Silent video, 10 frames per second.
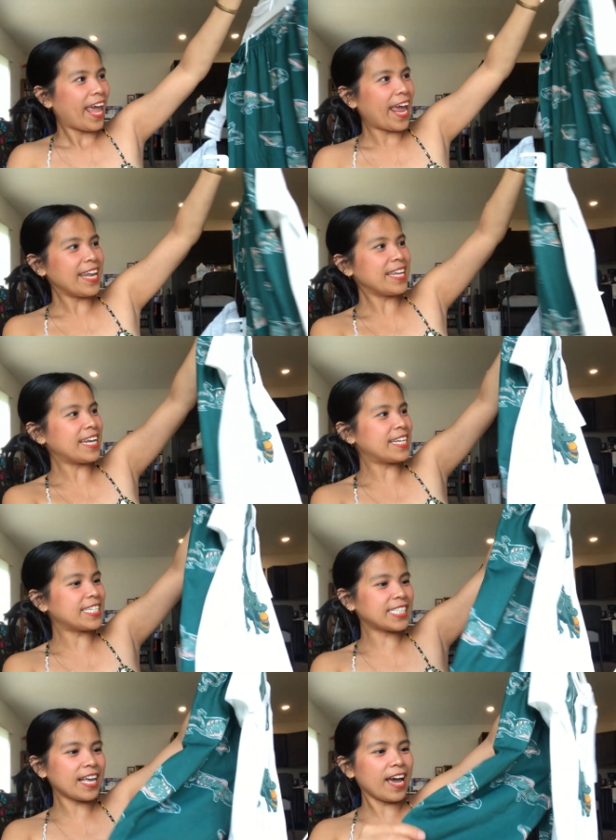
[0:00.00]
And the
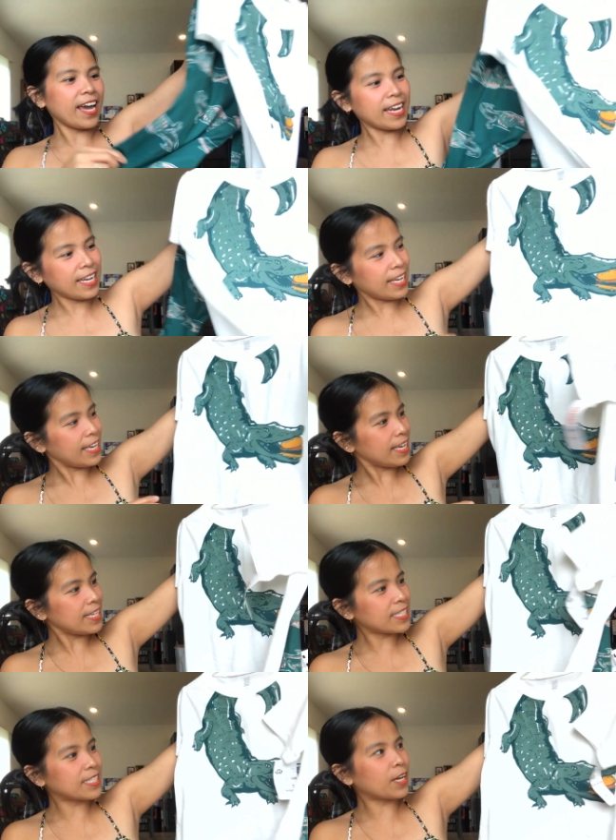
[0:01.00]
design
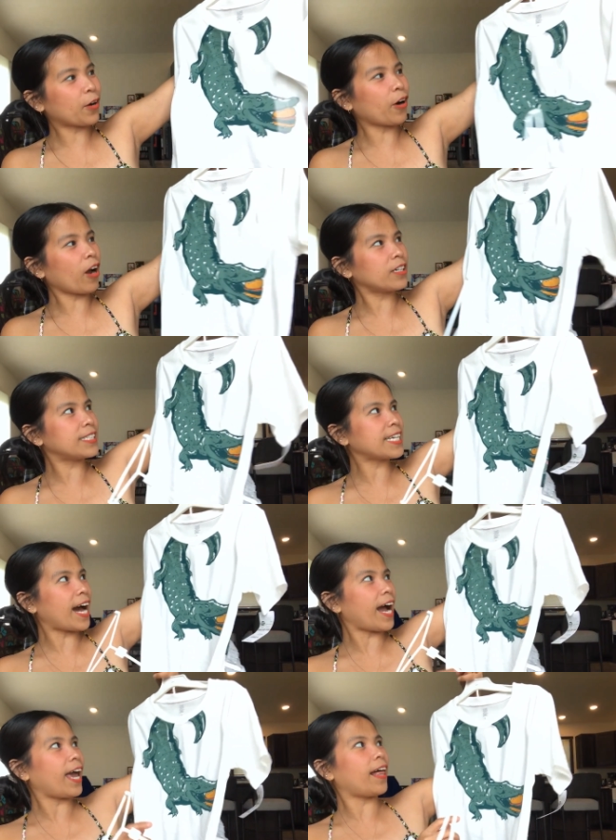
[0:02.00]
is
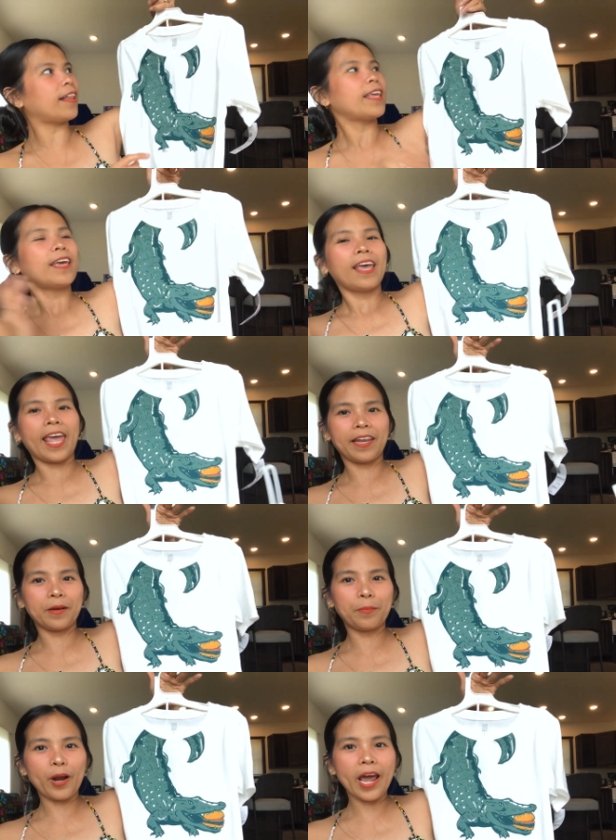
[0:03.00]
crocodile, and
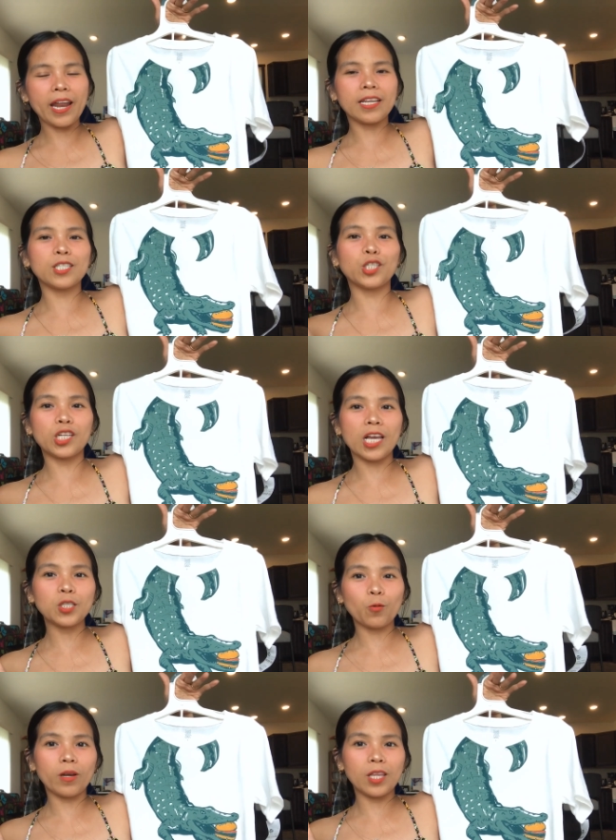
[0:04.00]
the brand is
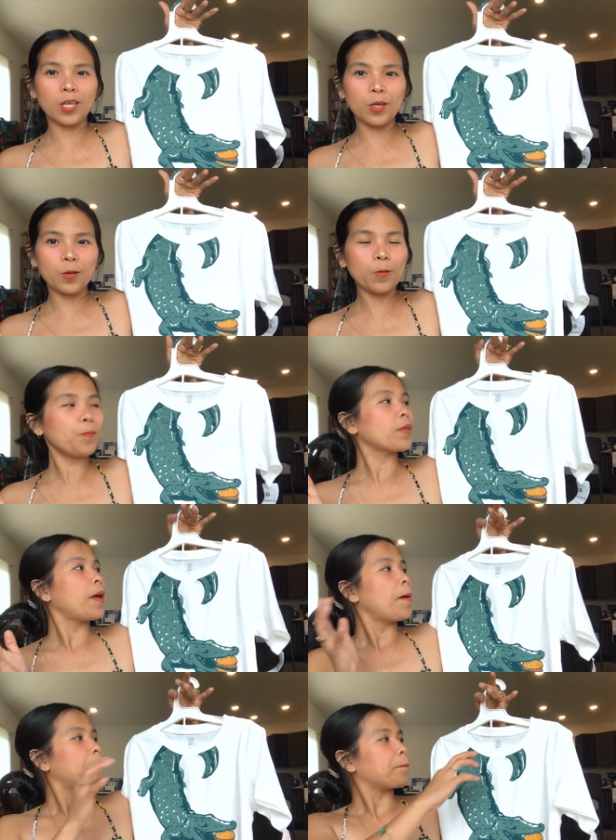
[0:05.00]
Just One You
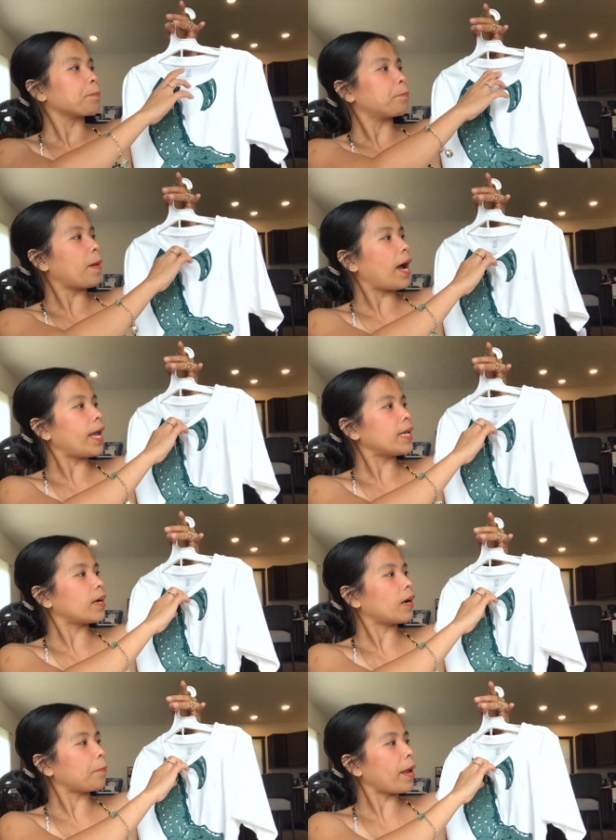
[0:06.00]
by,
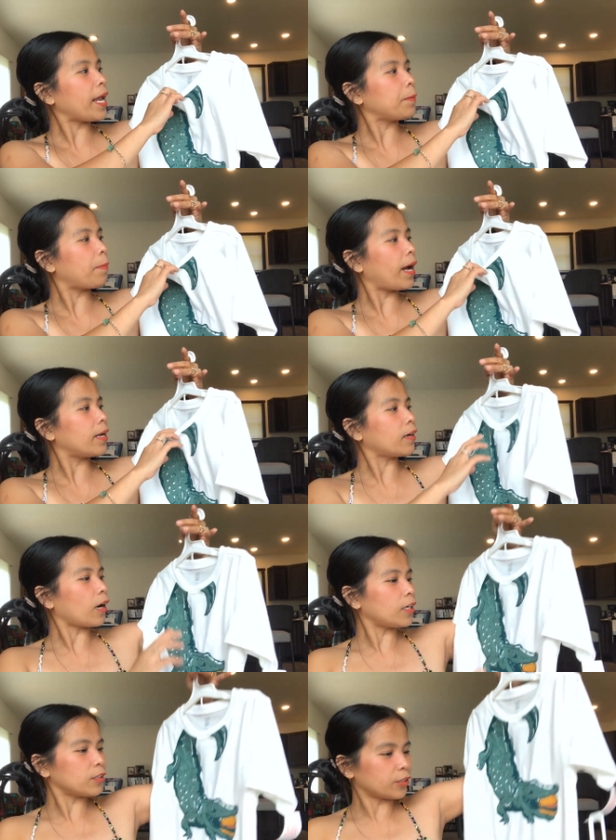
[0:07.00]
made by
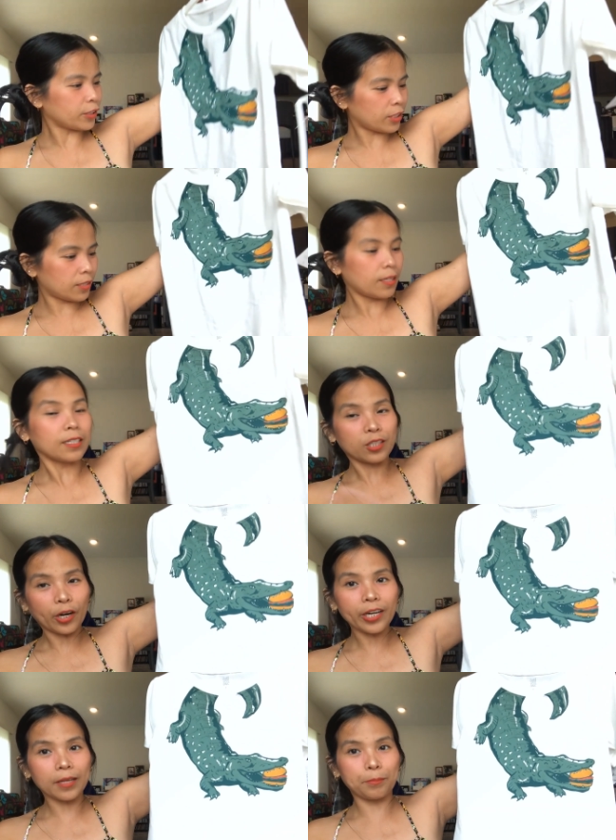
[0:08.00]
Carter's, a
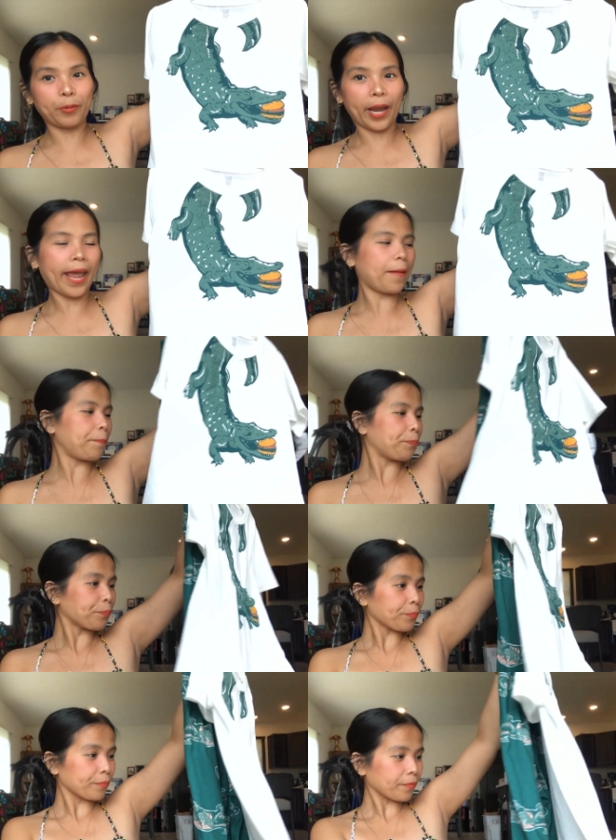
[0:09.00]
Target brand.
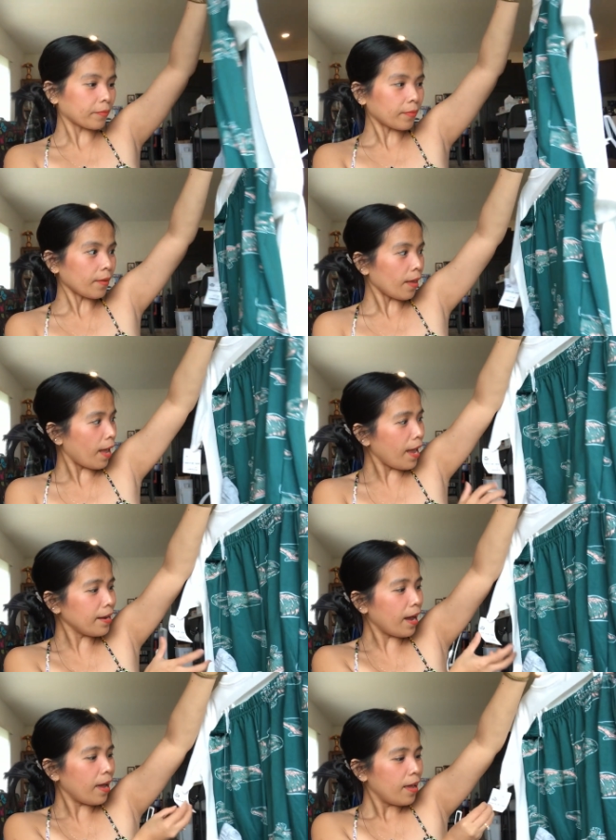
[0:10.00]

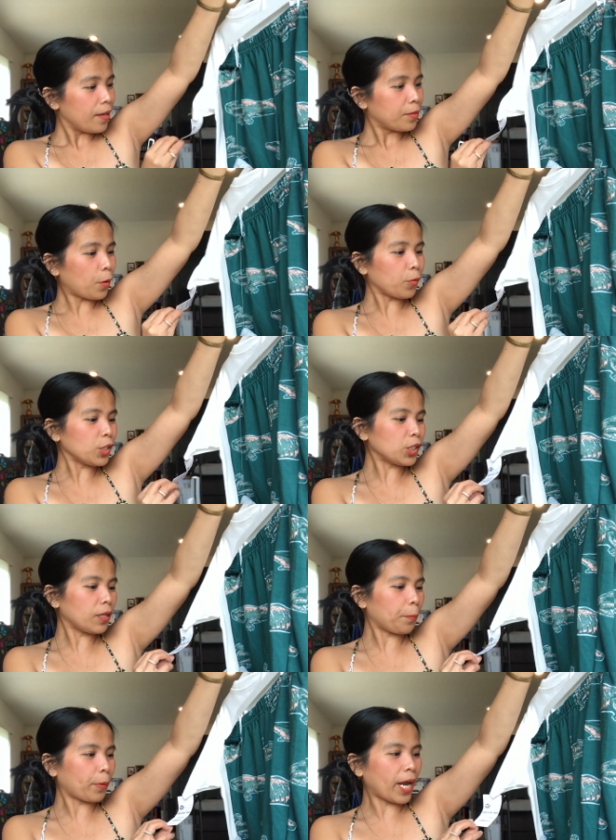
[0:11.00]
And the
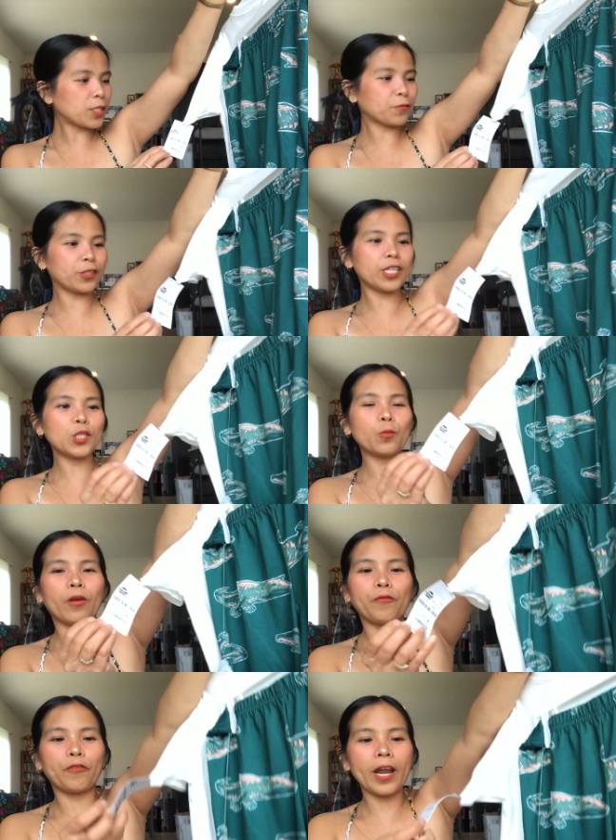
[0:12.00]
original price for this
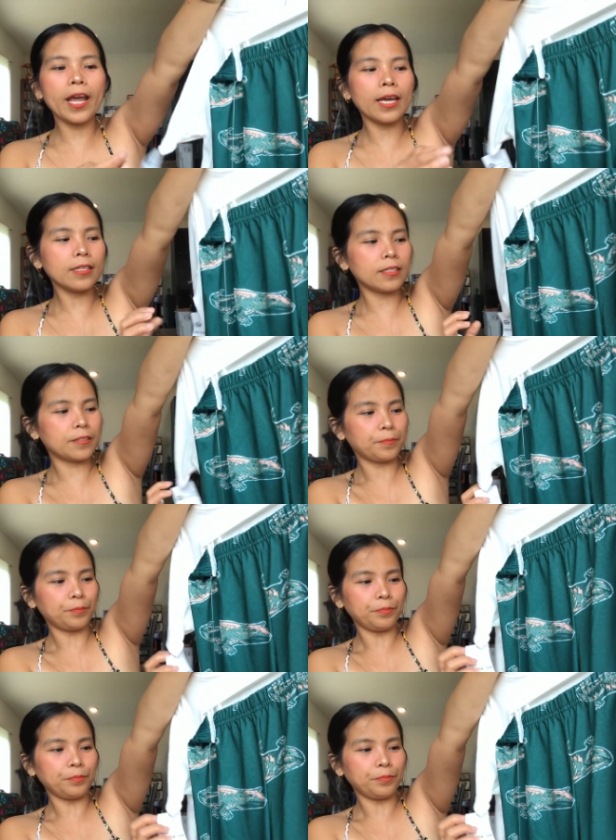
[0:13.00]
one, friends,